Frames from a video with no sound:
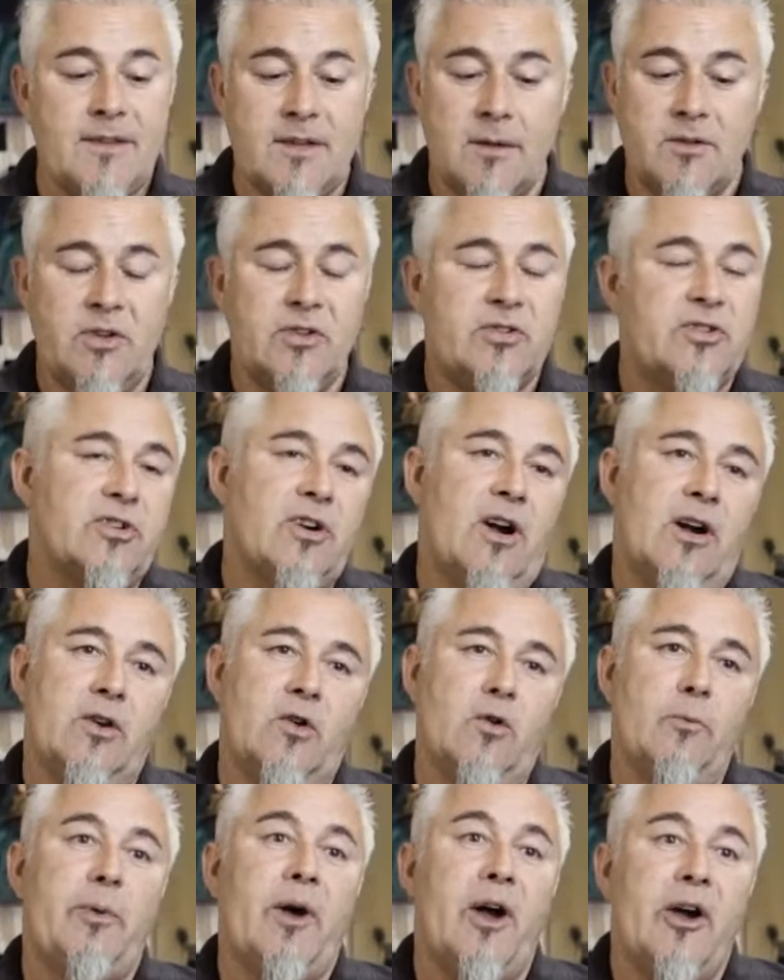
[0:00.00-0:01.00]
I'd use
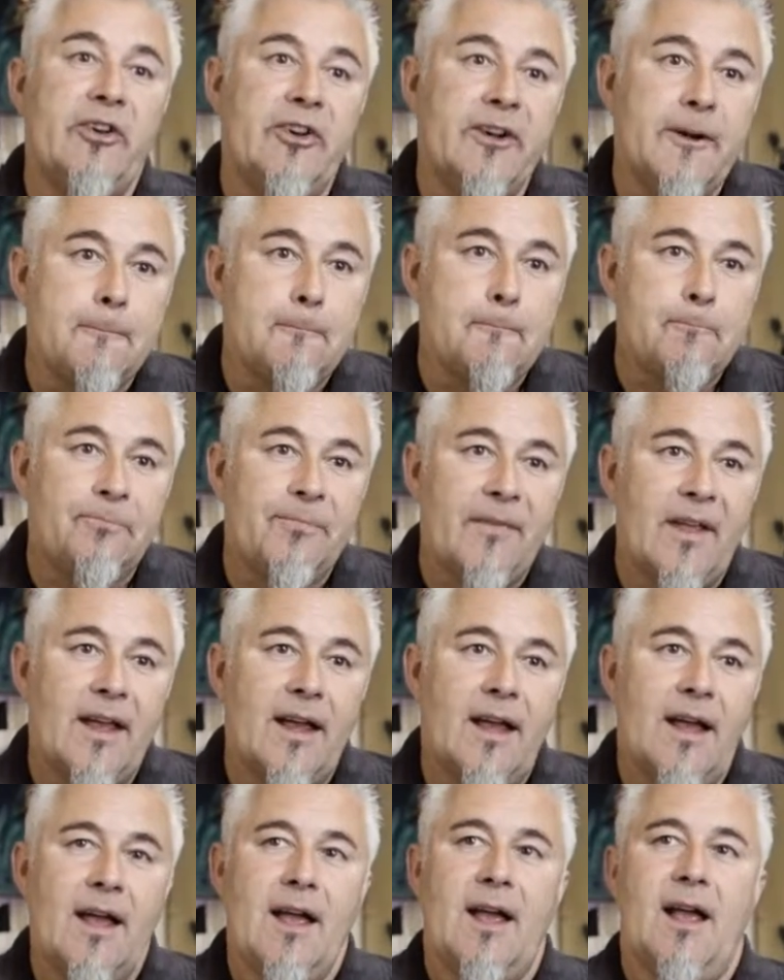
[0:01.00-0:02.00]
charcoal powder
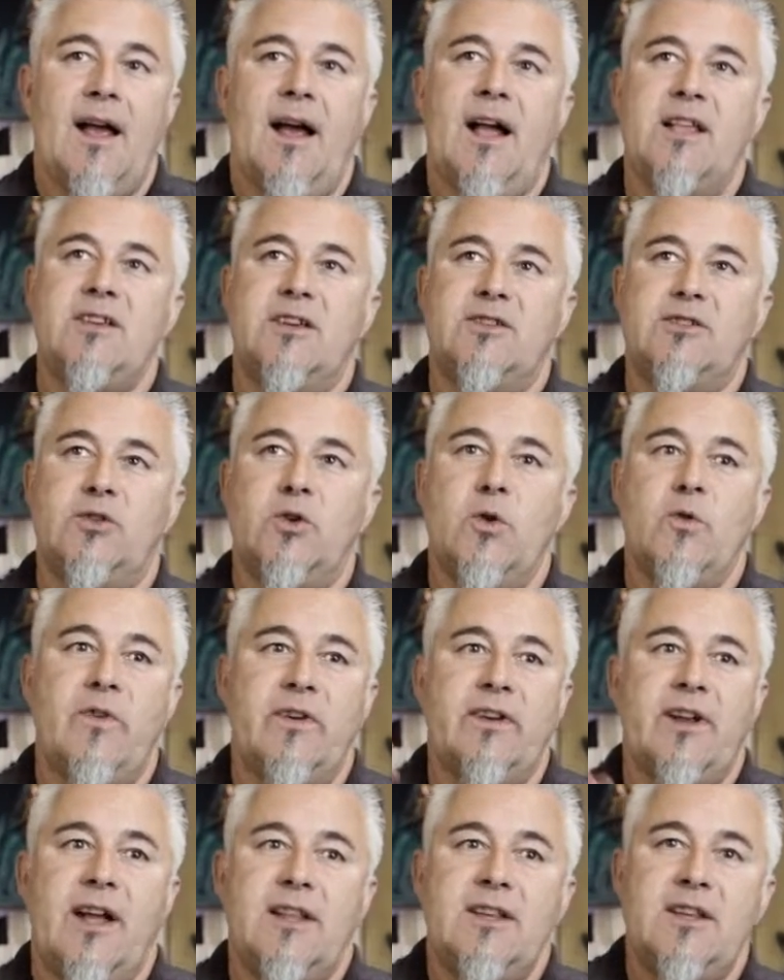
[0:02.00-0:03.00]
and just go over
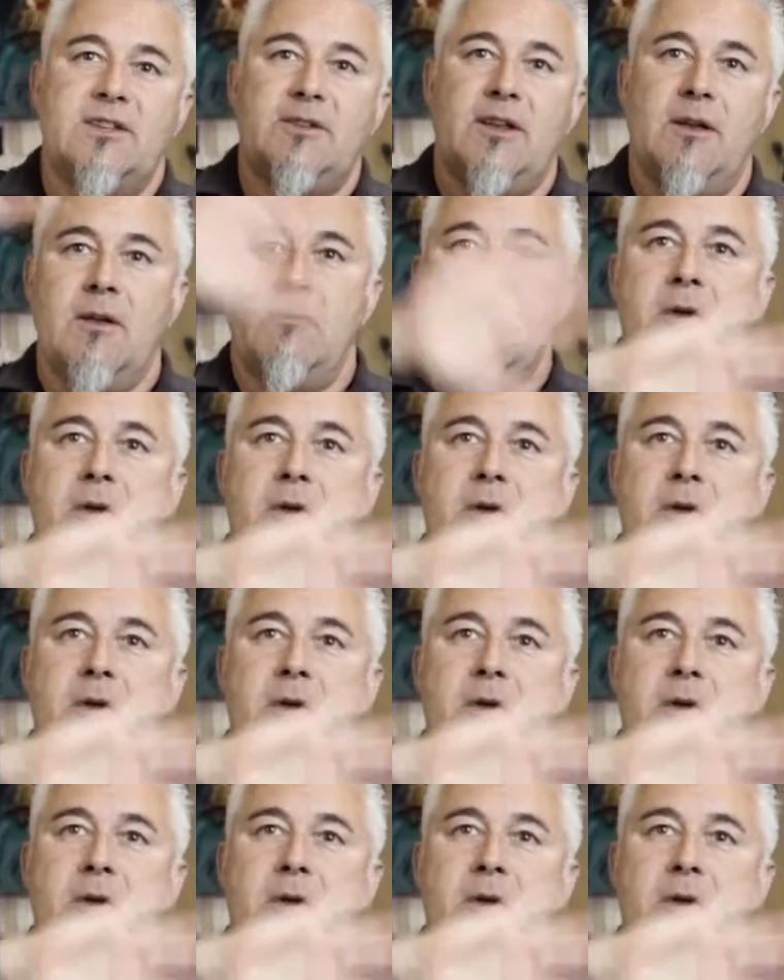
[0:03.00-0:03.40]
it and just